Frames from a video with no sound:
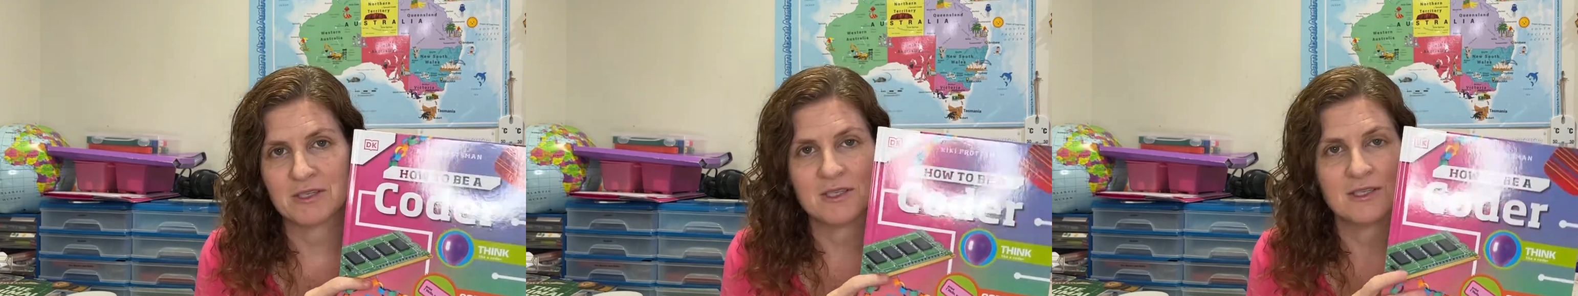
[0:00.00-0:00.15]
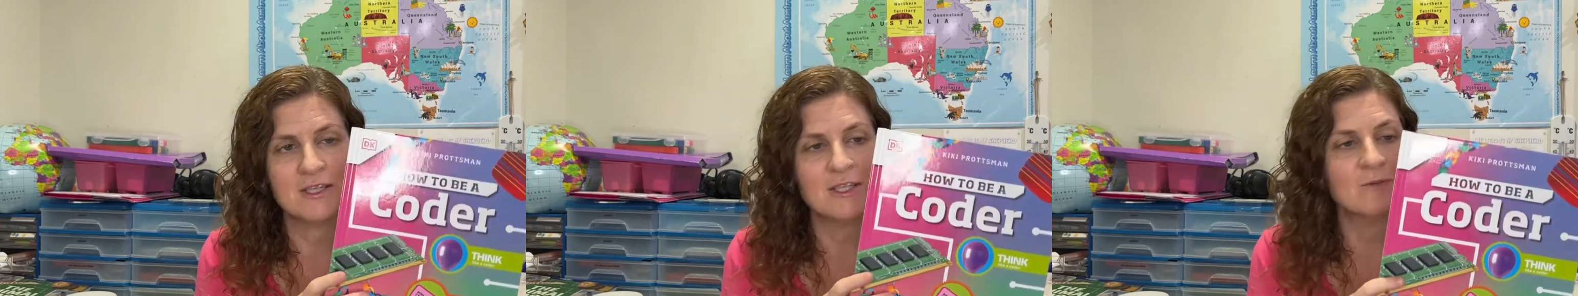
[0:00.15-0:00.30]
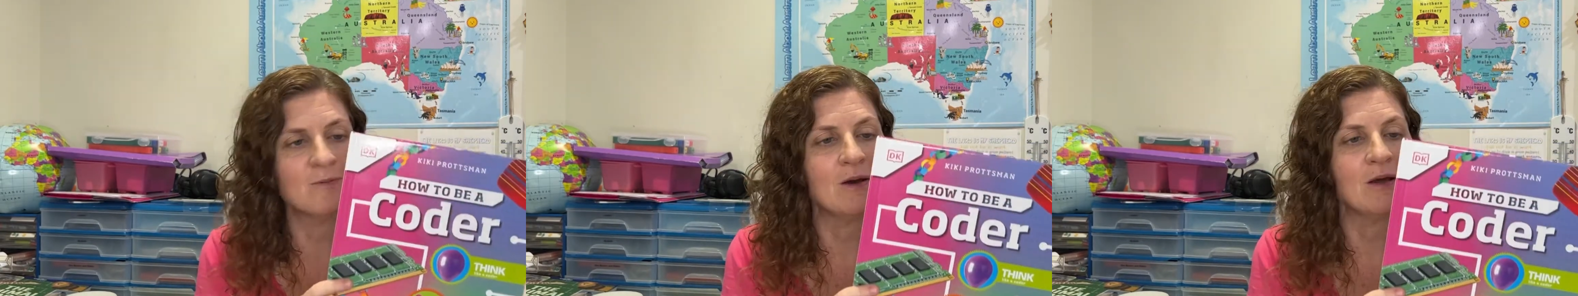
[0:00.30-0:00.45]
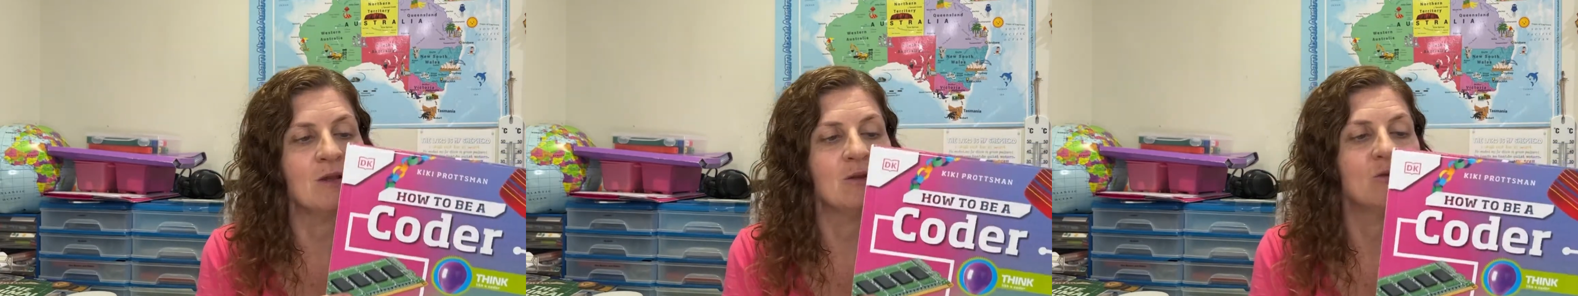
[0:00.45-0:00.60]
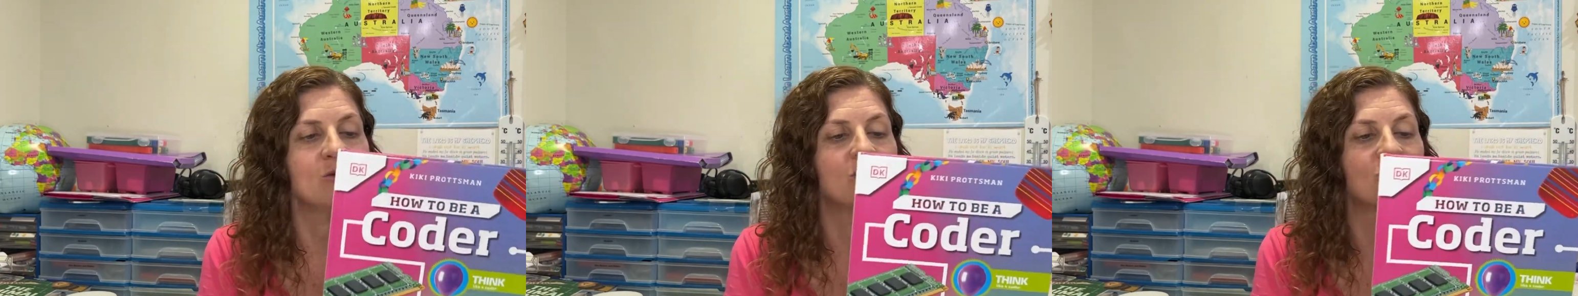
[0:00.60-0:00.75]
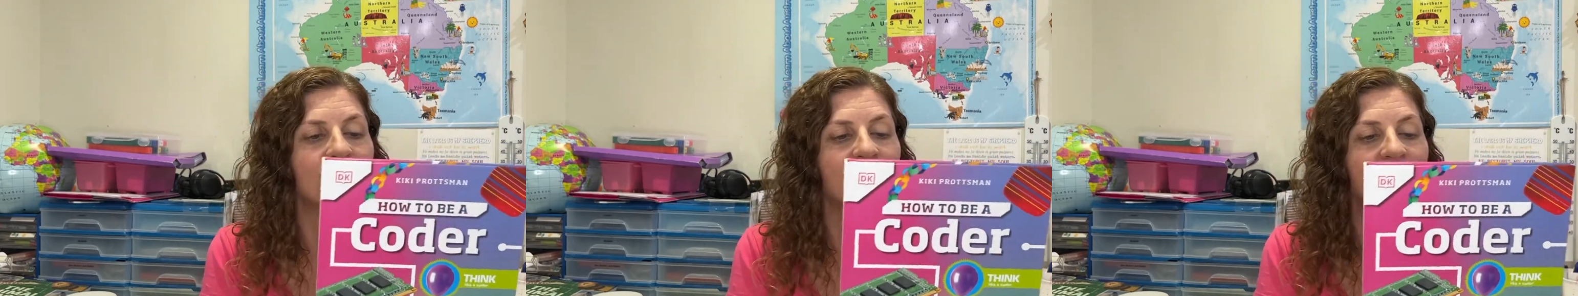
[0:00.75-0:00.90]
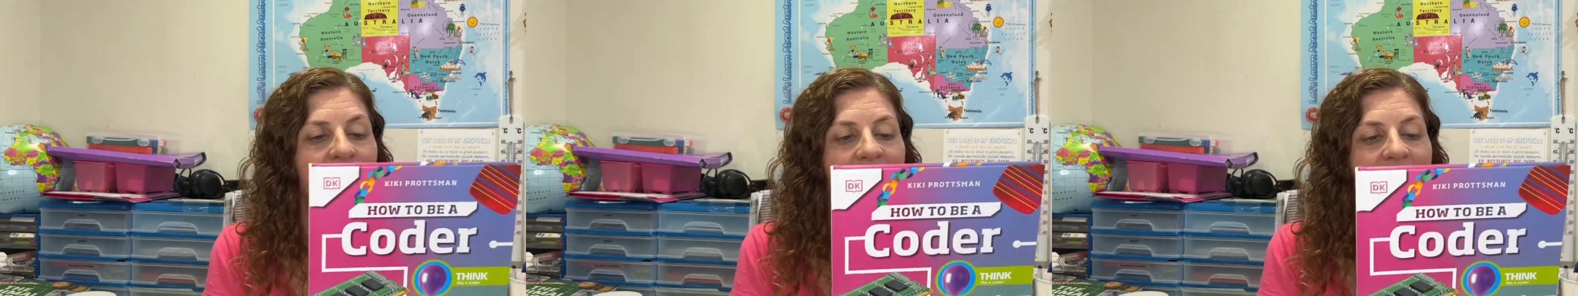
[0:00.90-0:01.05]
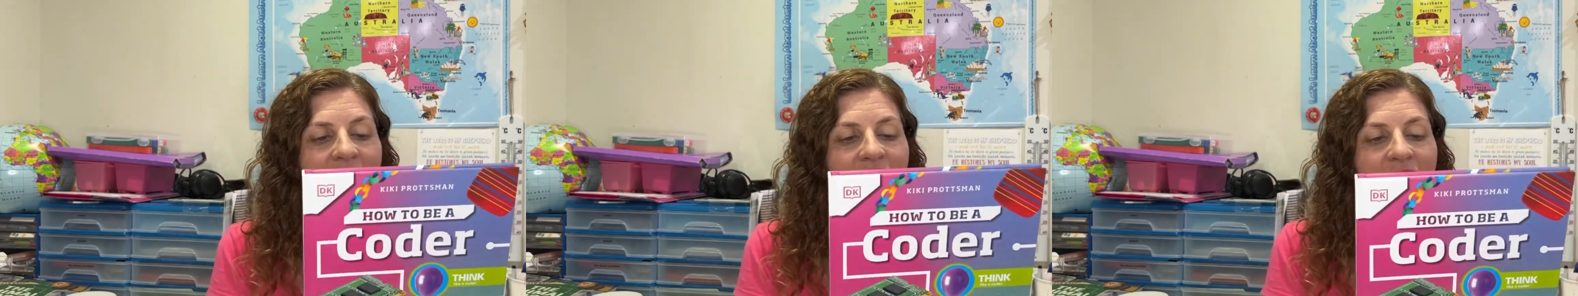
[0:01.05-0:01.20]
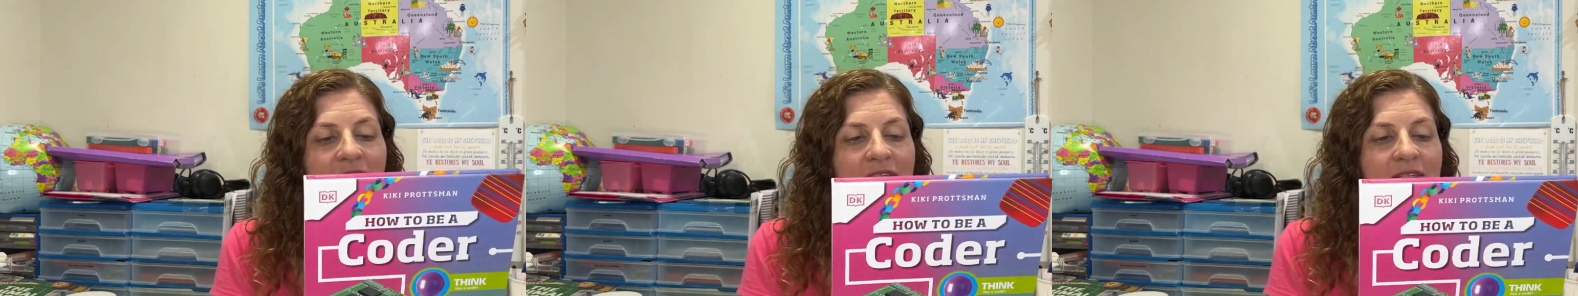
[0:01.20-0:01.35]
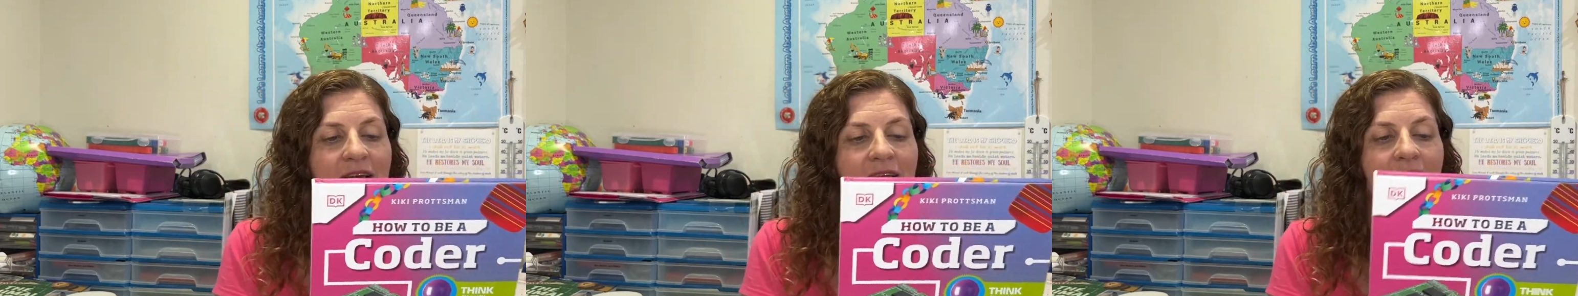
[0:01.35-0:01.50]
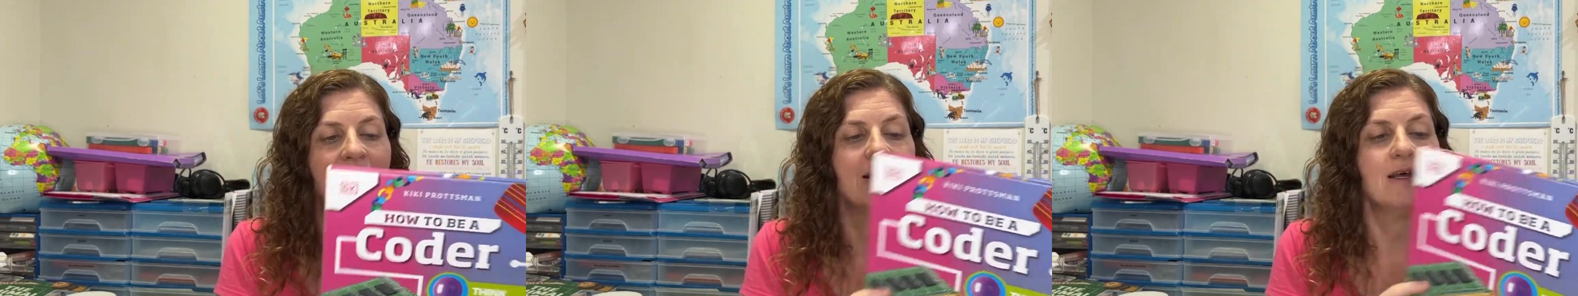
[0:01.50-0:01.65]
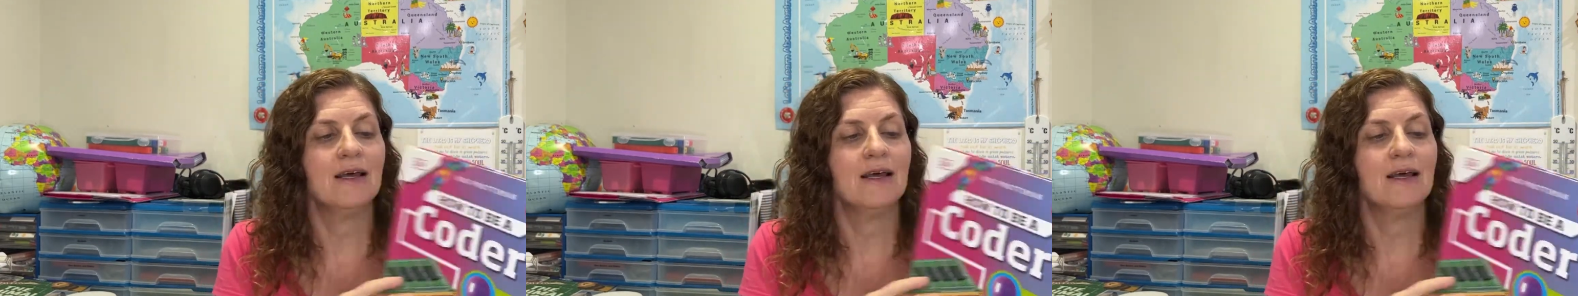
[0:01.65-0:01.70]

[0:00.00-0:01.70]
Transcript: This one looked really interesting.